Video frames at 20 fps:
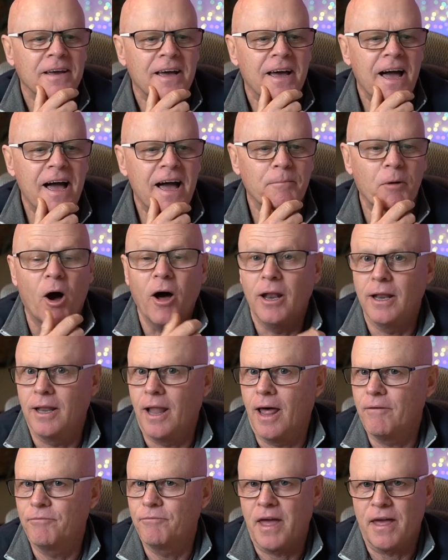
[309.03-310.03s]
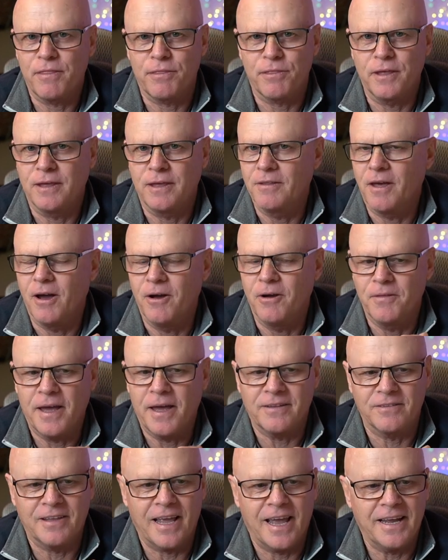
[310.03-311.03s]
Um, I love that thing though.
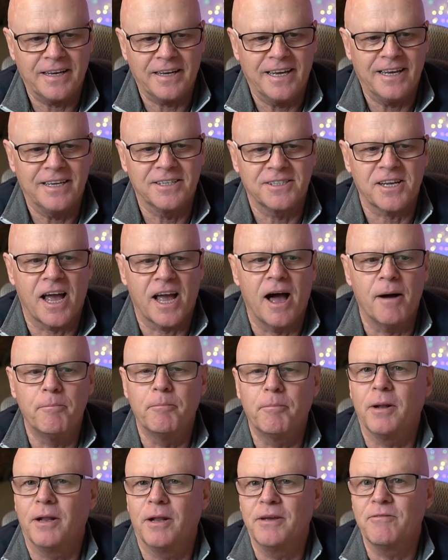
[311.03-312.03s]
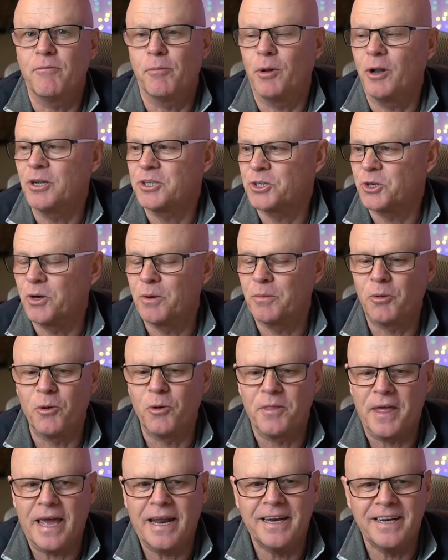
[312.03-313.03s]
That that is unbelievable. I should have
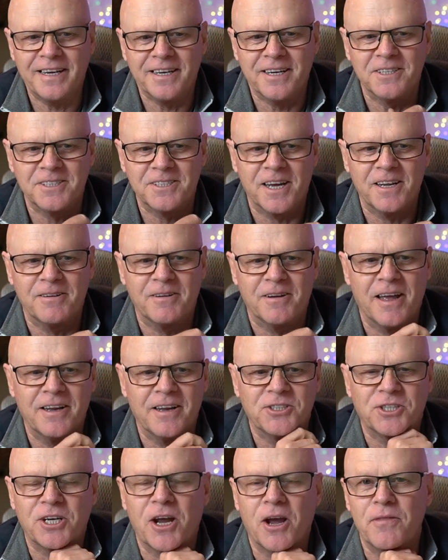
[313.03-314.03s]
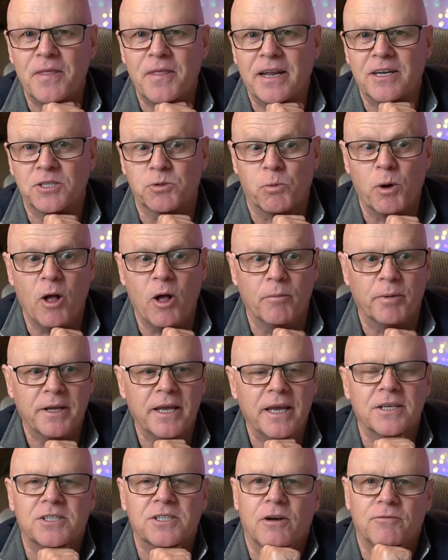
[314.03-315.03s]
brought that in and done and showed that as well. But
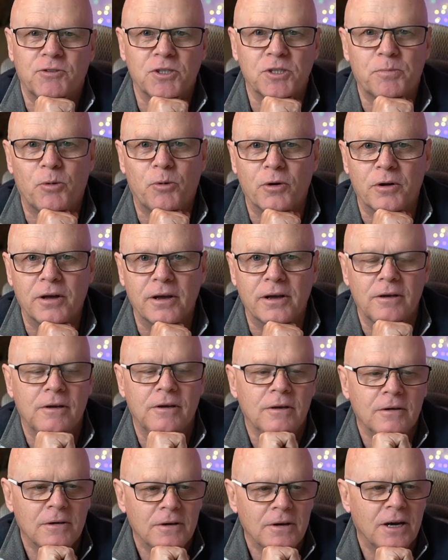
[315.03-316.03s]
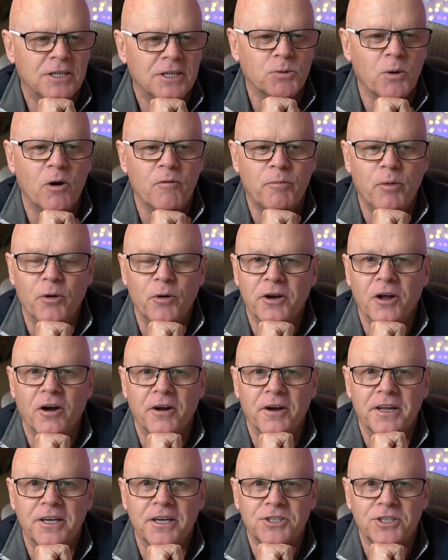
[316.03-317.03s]
yes, I've just bought a, a
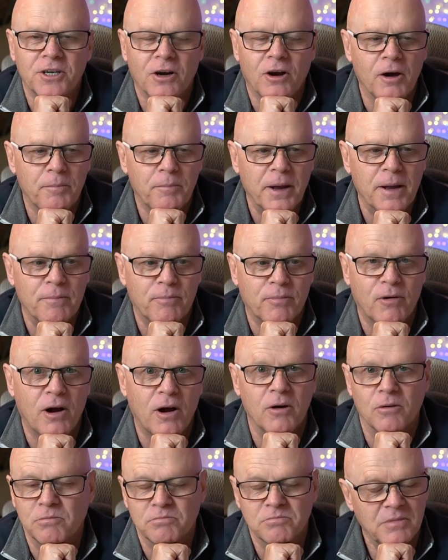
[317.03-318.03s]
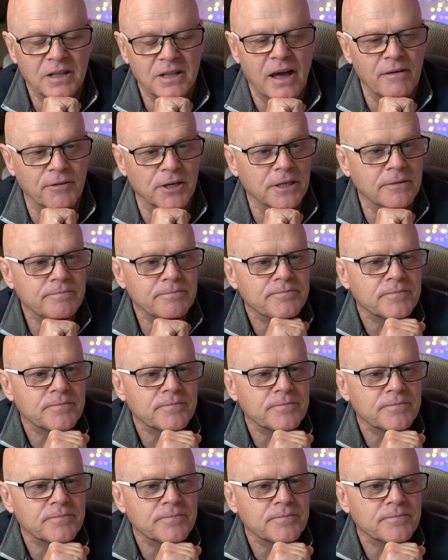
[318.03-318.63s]
12.9 inch iPad Pro. Love it.